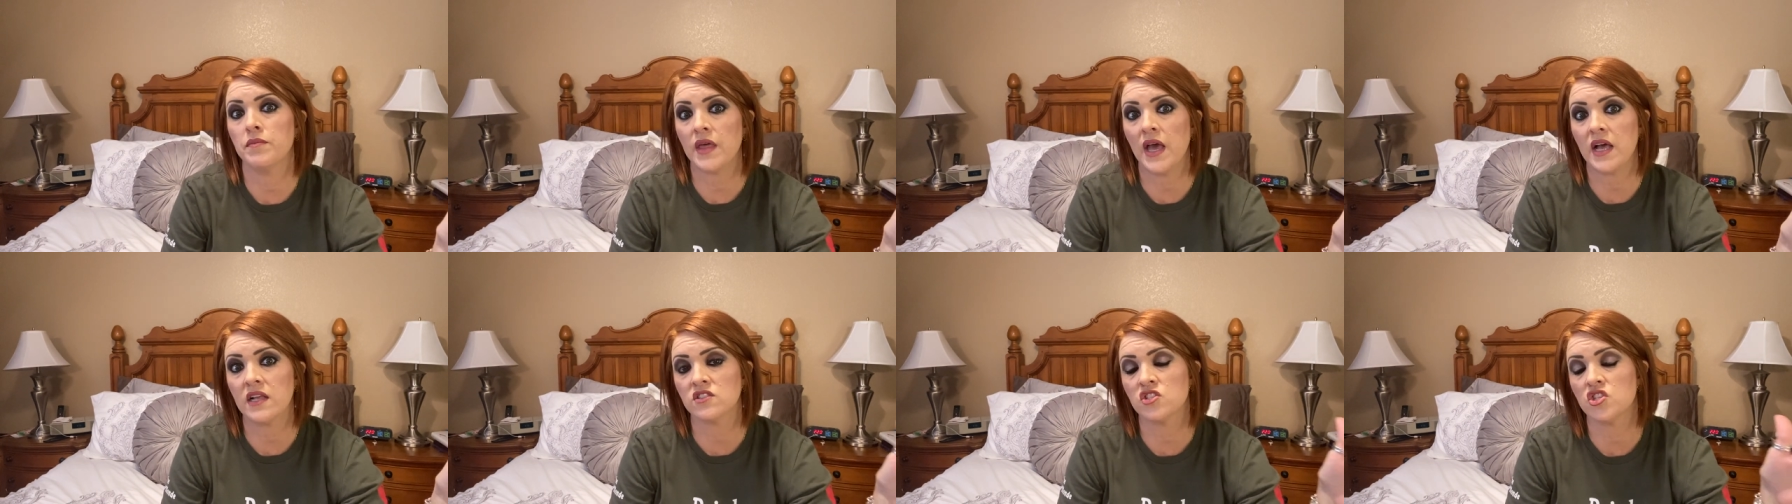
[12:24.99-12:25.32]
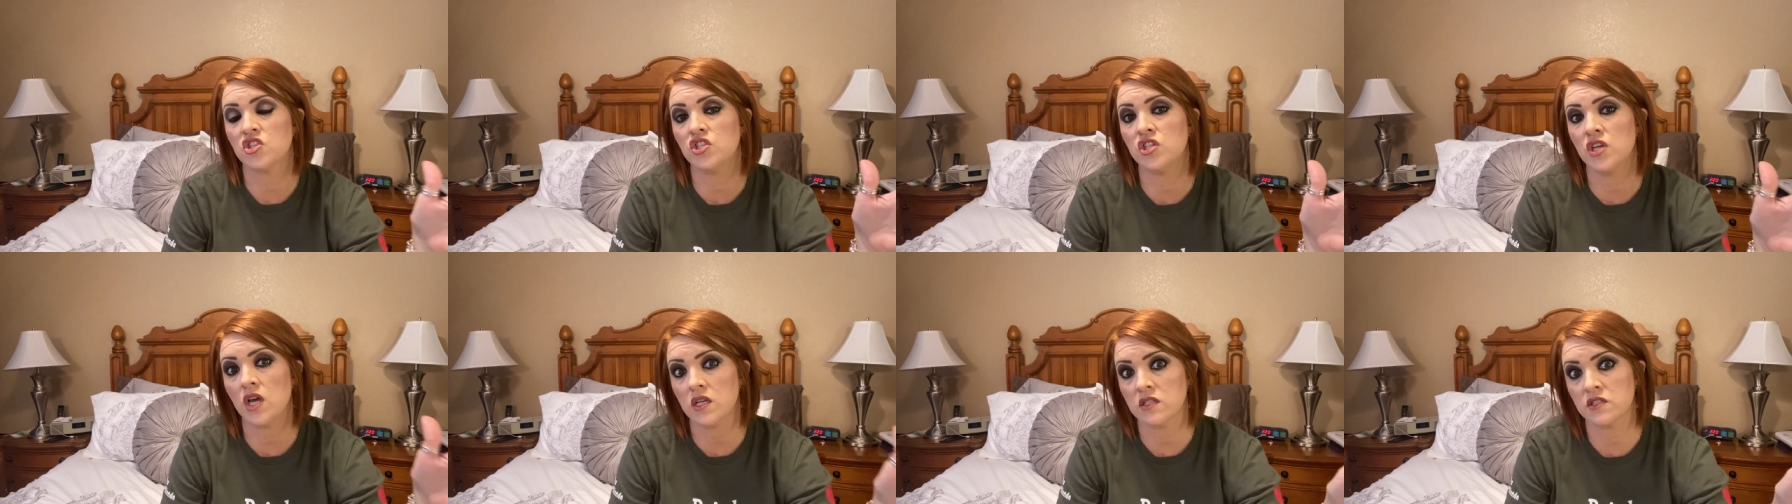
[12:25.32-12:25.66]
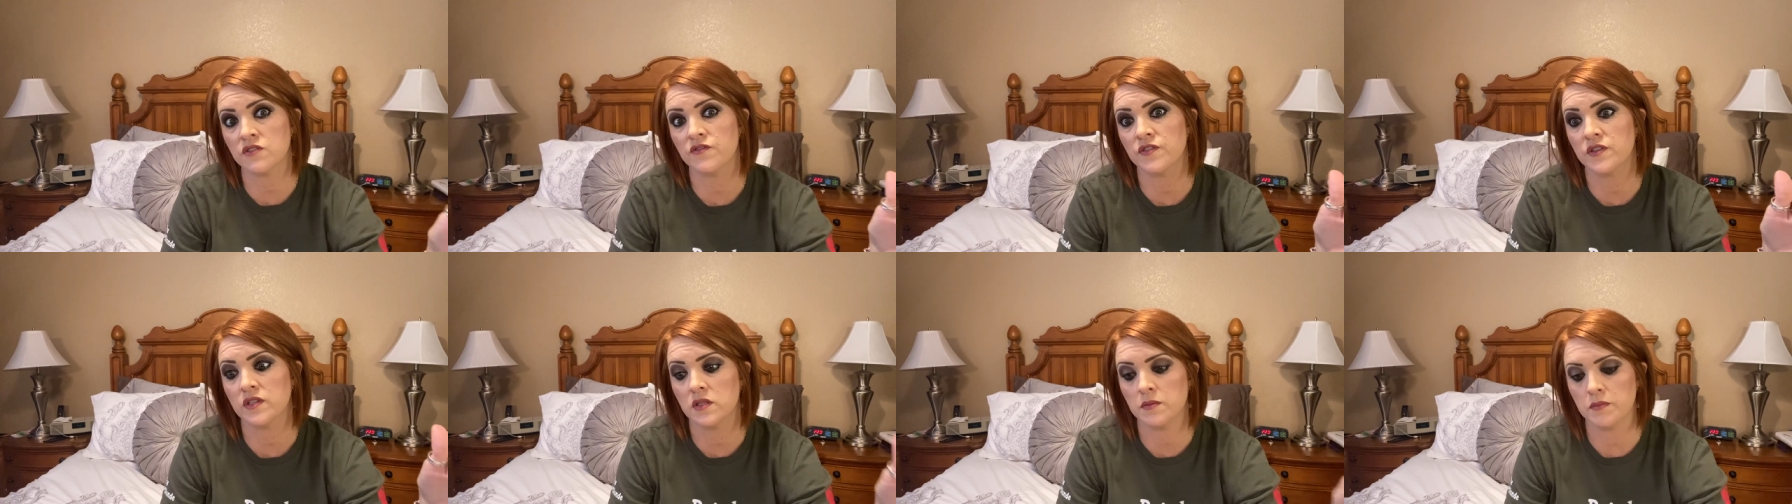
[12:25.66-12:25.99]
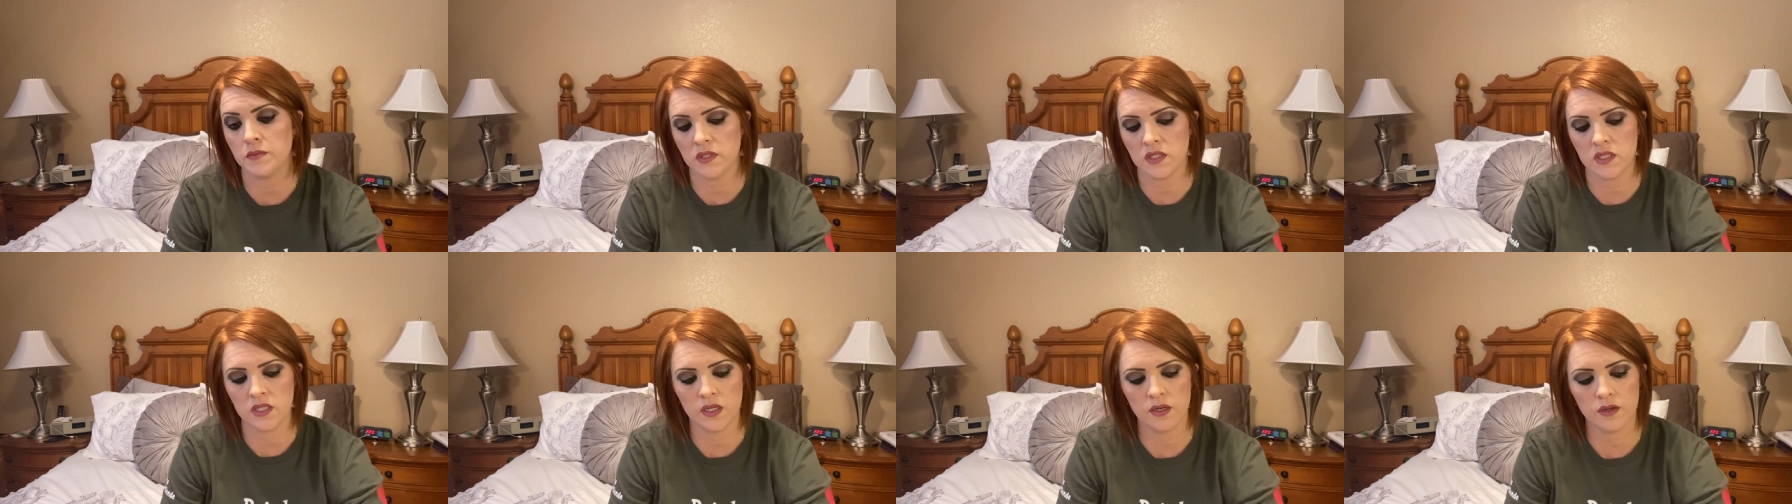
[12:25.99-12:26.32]
That's just for the
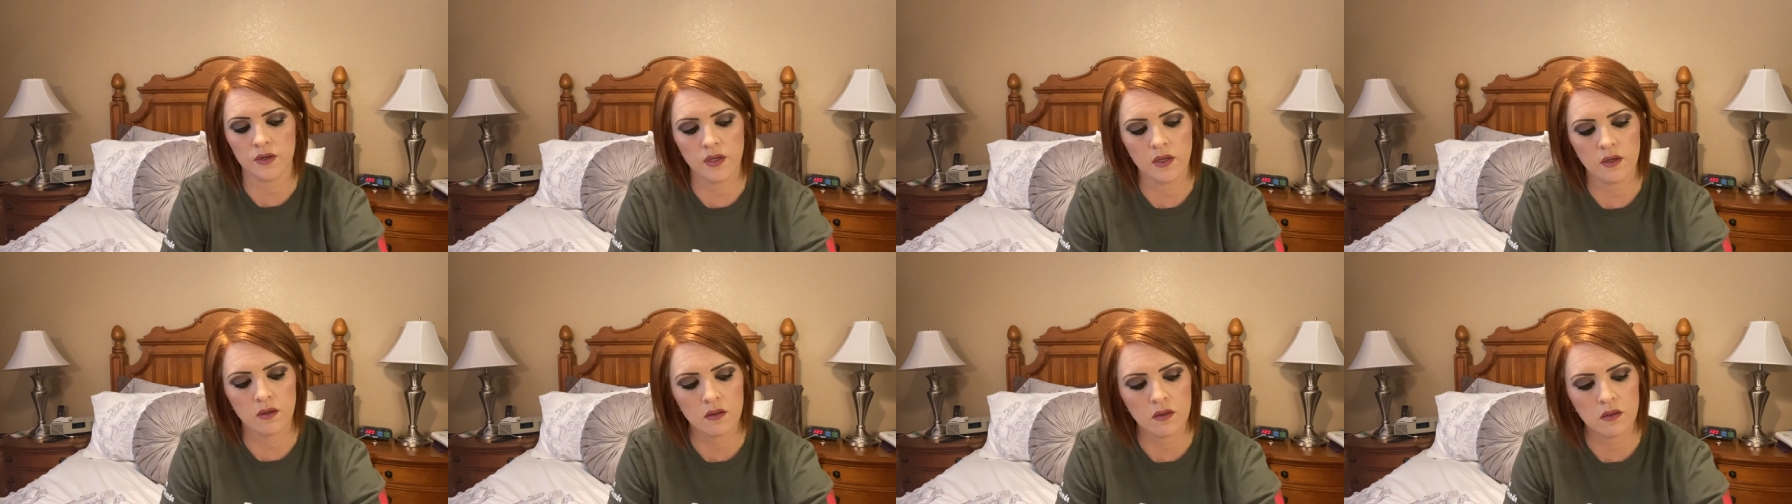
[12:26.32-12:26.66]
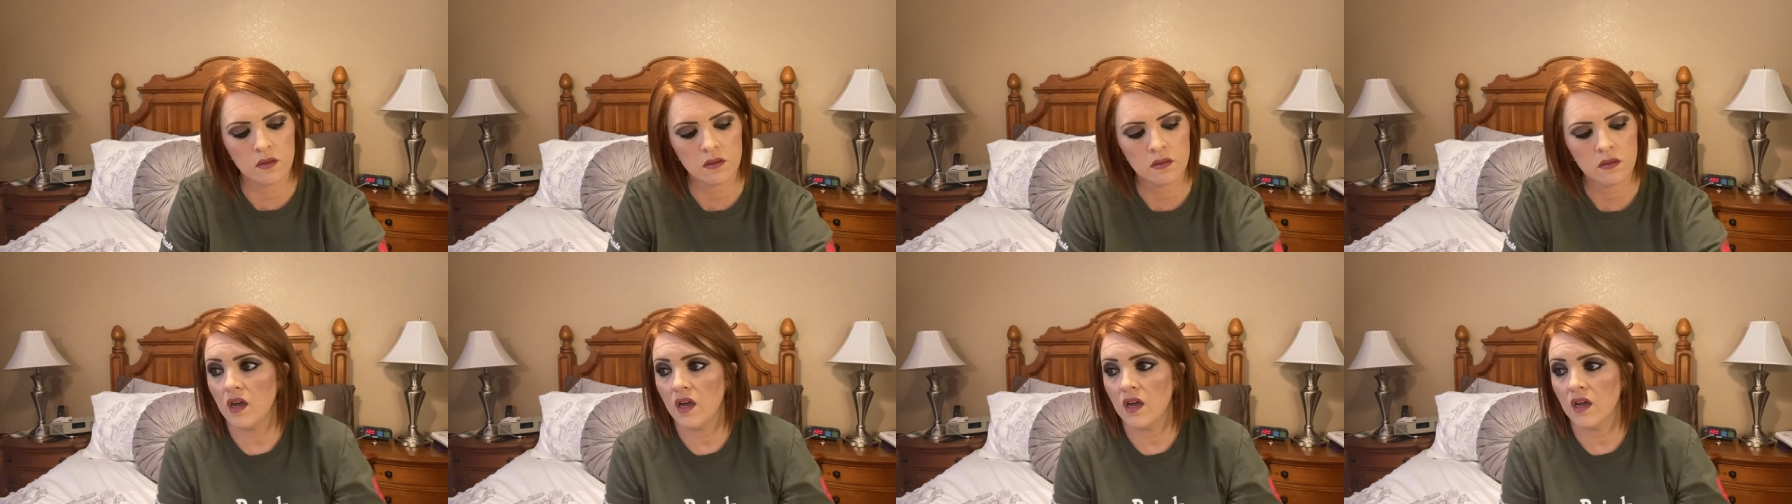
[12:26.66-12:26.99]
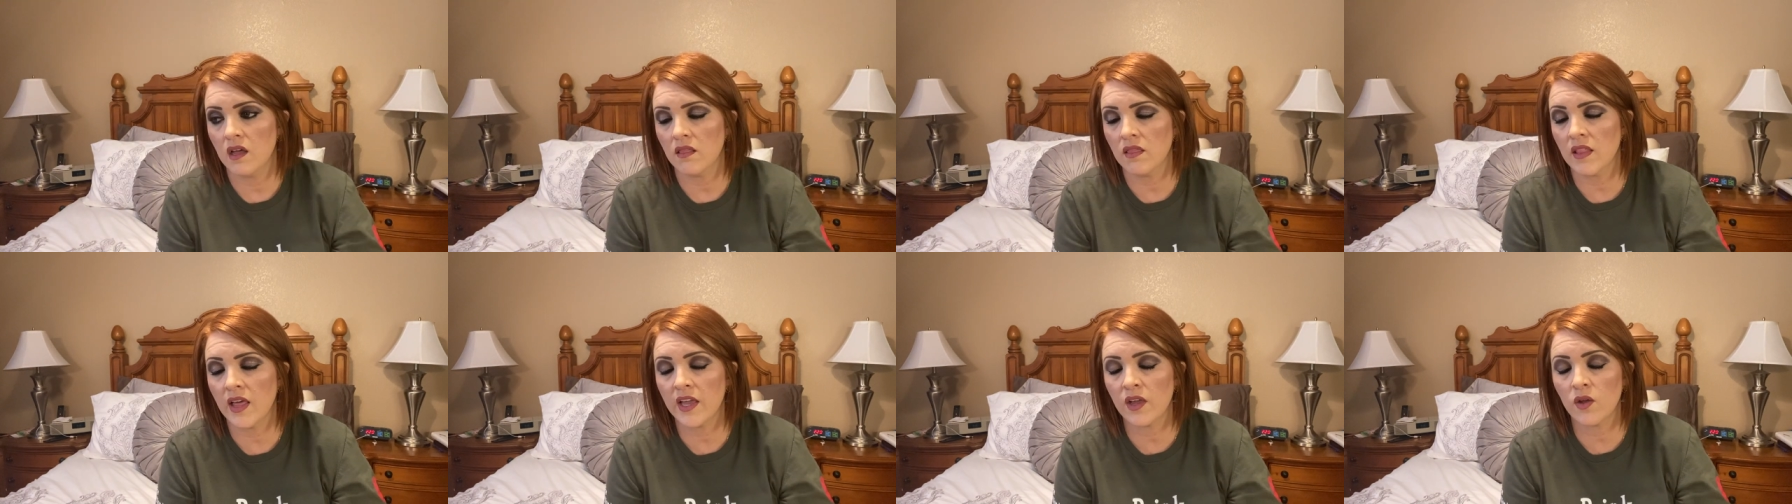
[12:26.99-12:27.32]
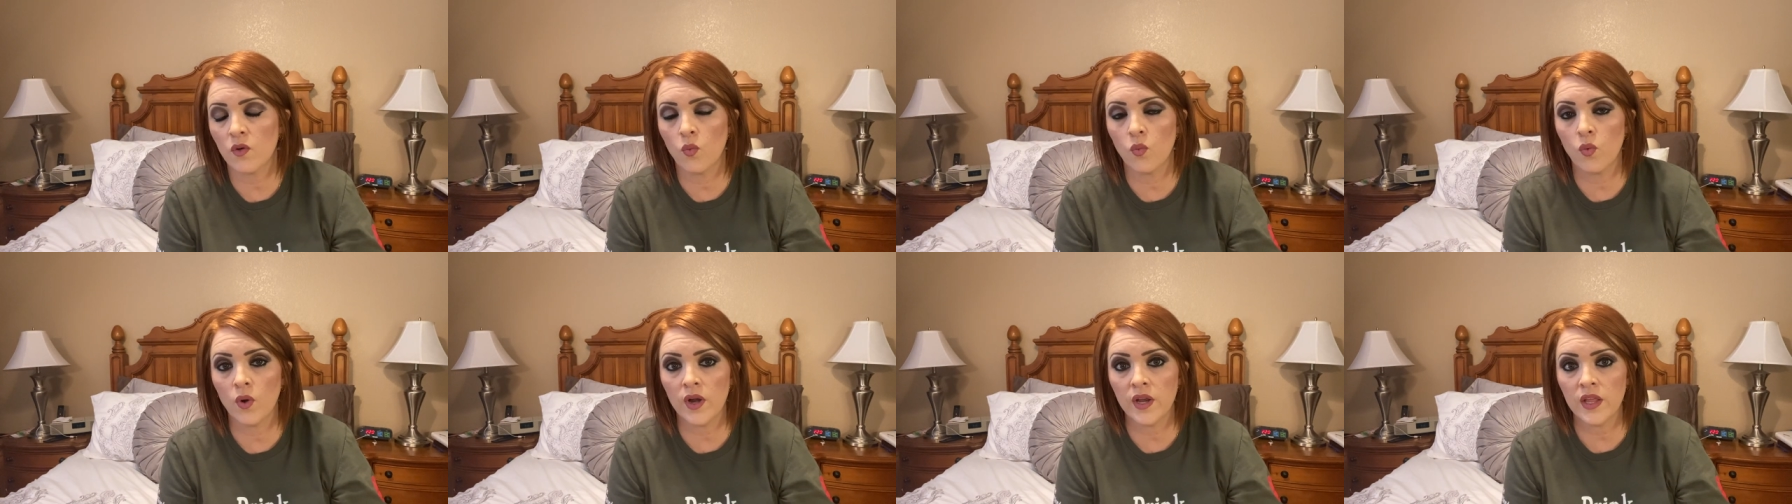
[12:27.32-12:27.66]
material. Like,
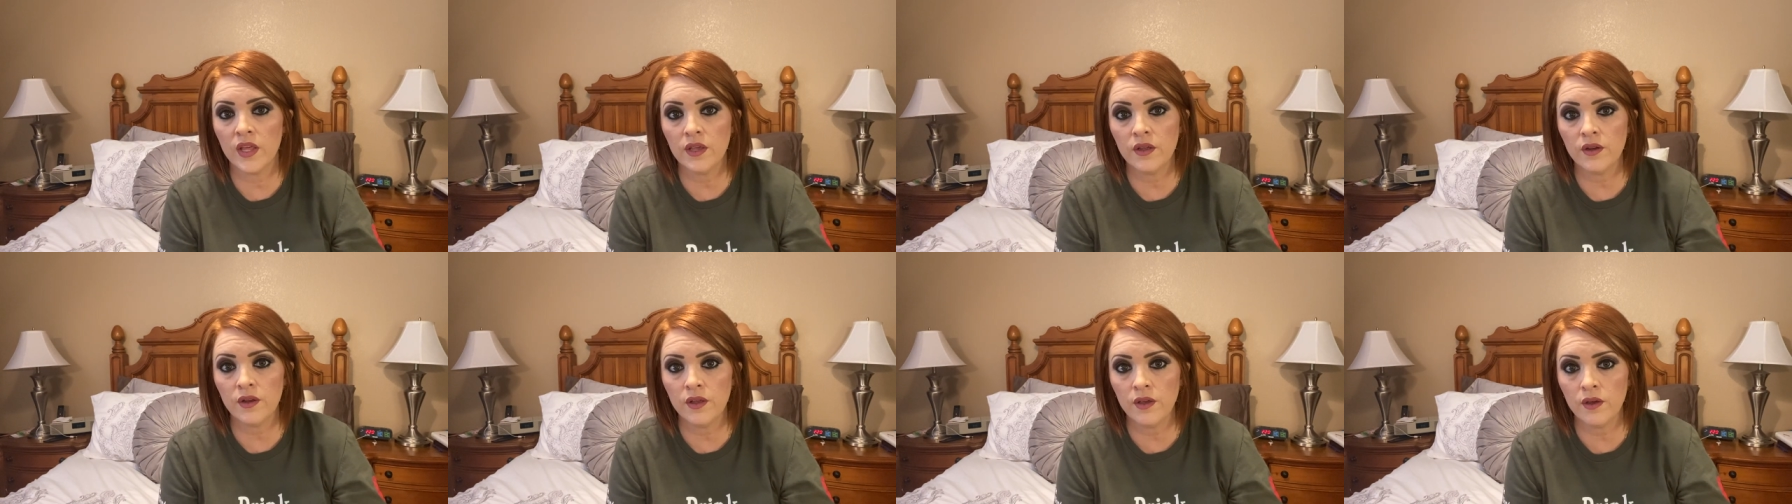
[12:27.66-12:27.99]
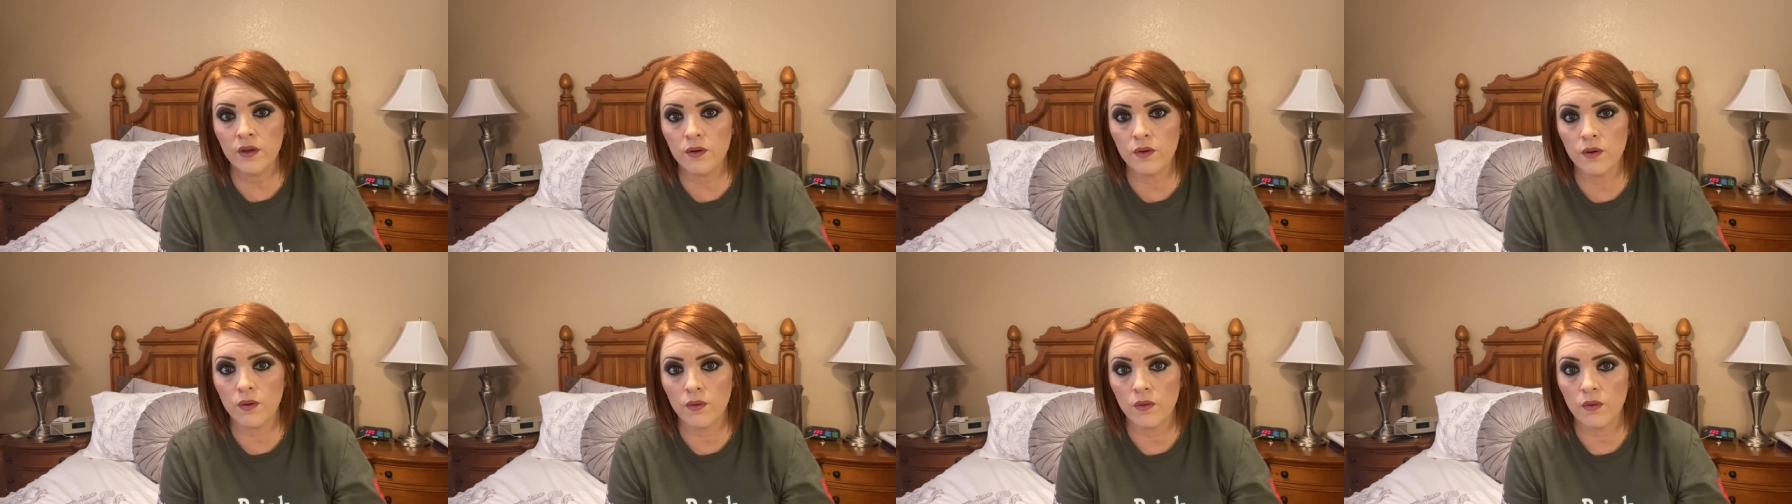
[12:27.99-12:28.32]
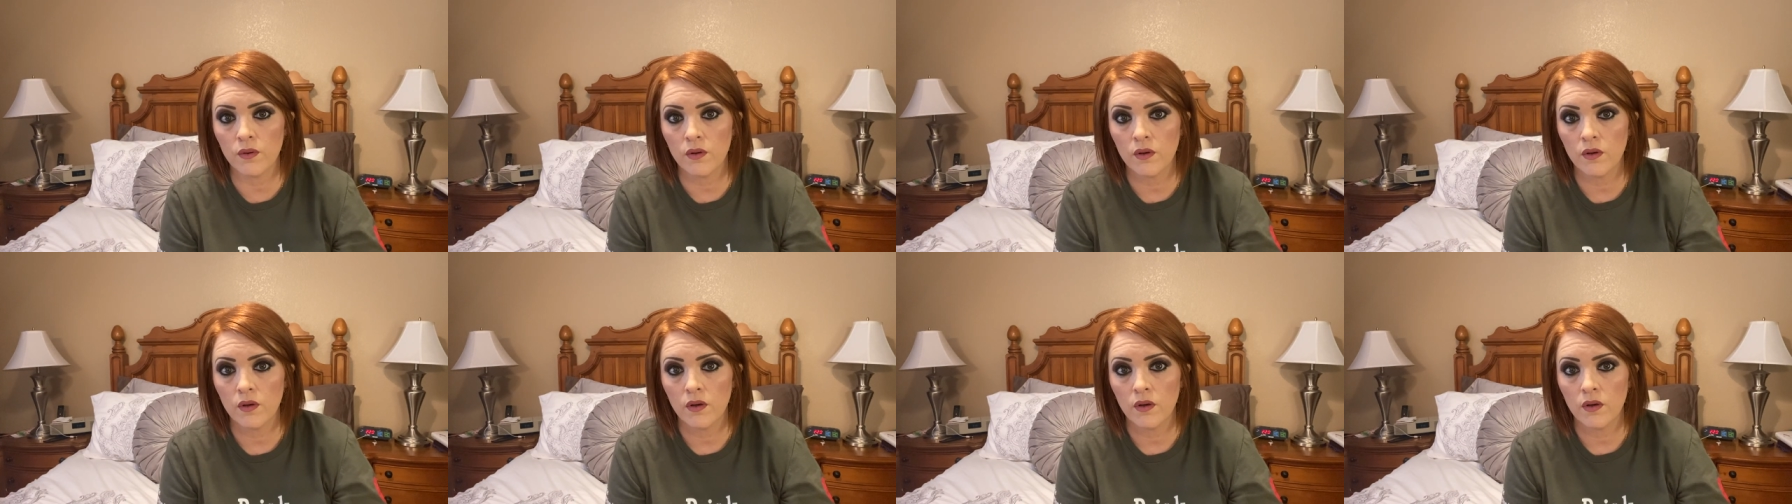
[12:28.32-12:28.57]
what do you do?